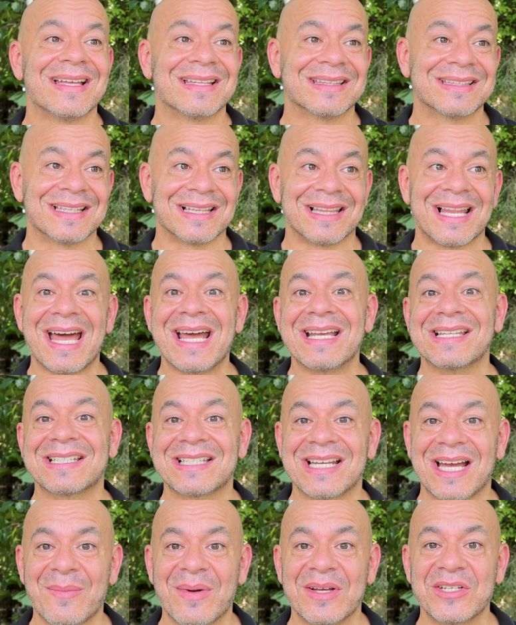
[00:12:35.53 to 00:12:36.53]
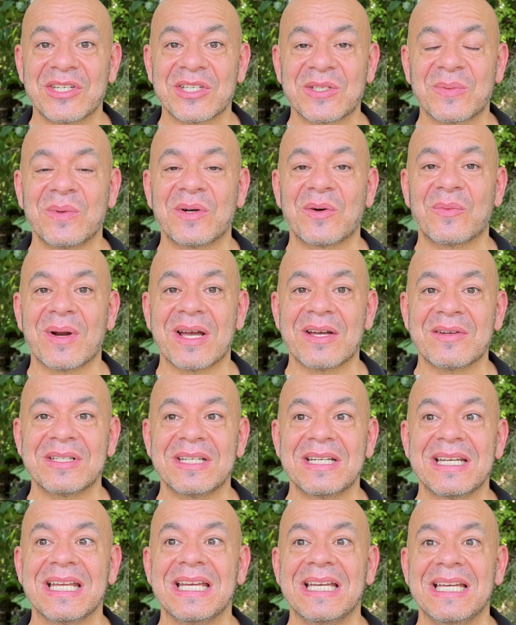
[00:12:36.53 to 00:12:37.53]
The last time I just went around
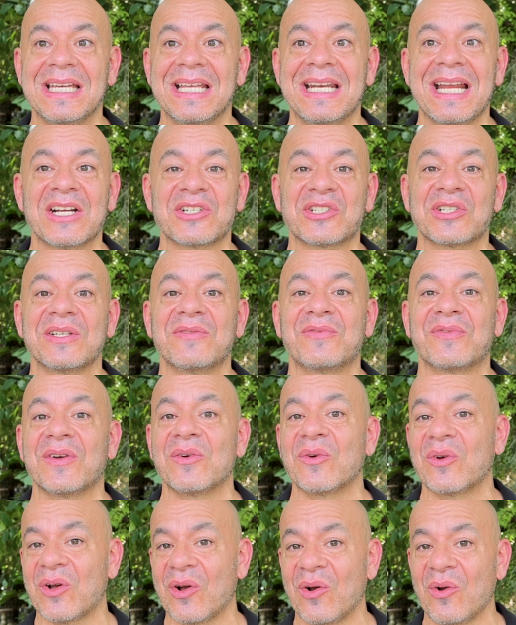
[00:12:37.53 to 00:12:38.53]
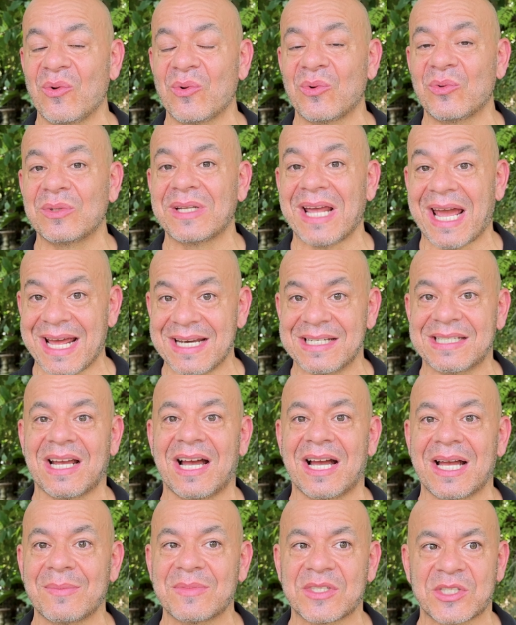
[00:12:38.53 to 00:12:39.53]
it, it actually felt cold at
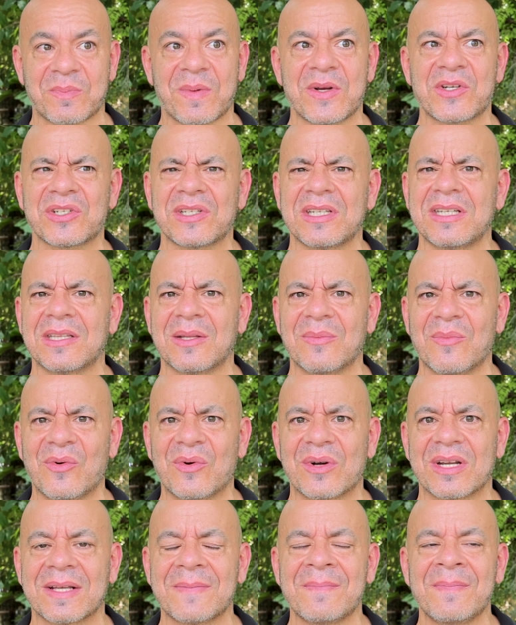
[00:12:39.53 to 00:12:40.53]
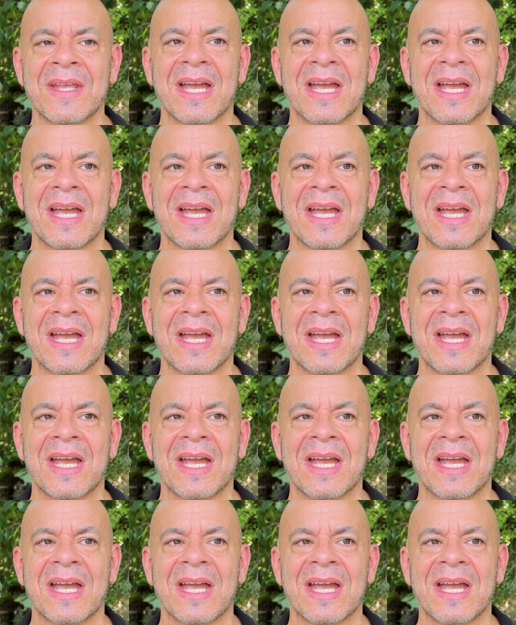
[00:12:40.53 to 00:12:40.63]
times, especially in the morning.